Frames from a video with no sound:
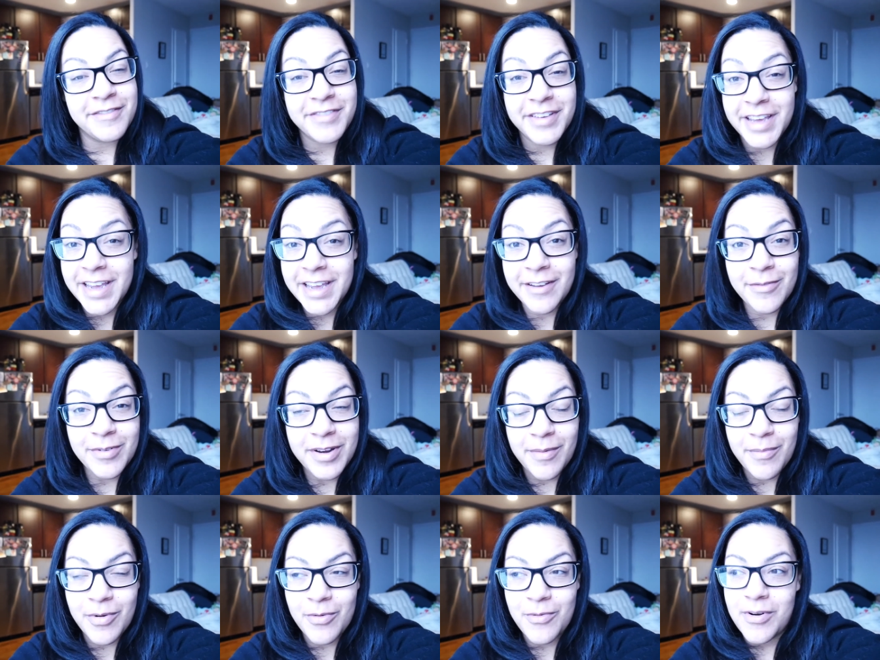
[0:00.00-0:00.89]
Vee.
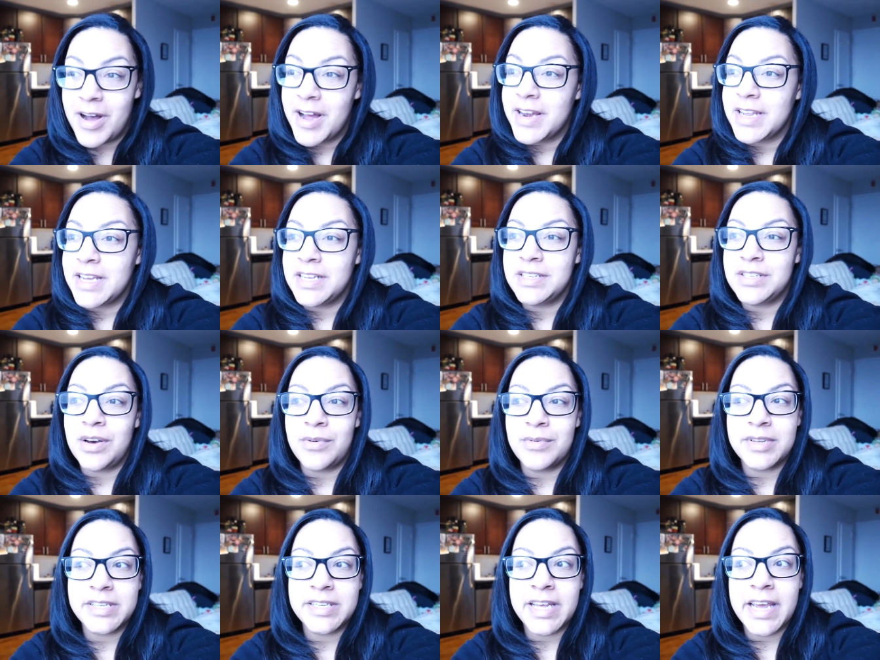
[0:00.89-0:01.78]
Number one, he's
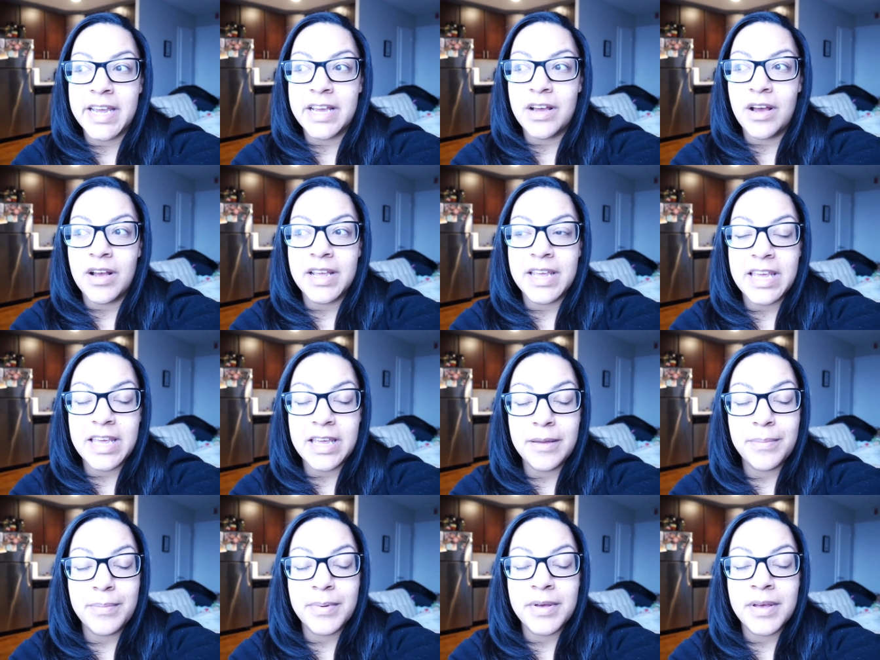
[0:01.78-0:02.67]
always like,
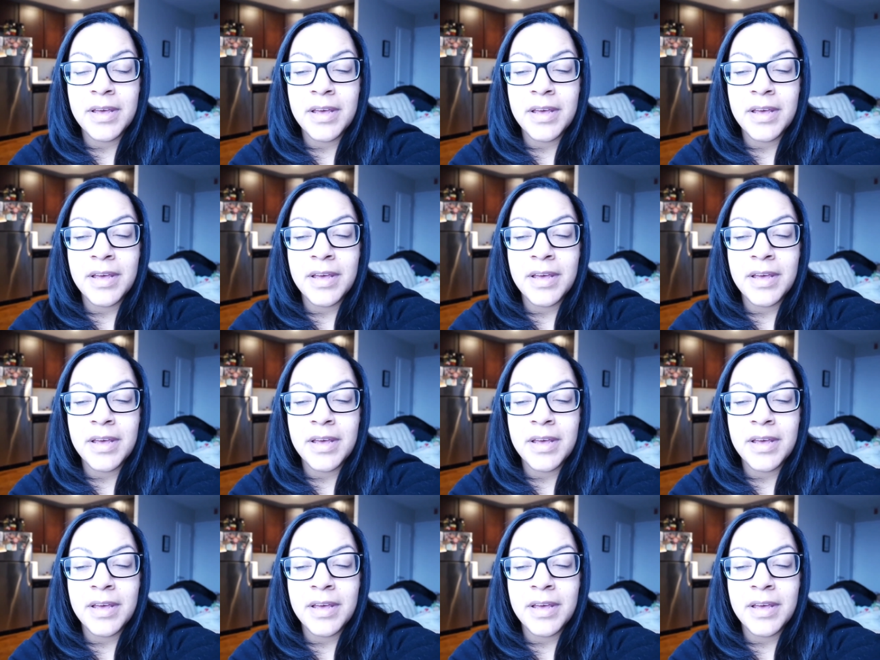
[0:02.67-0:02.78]
keep,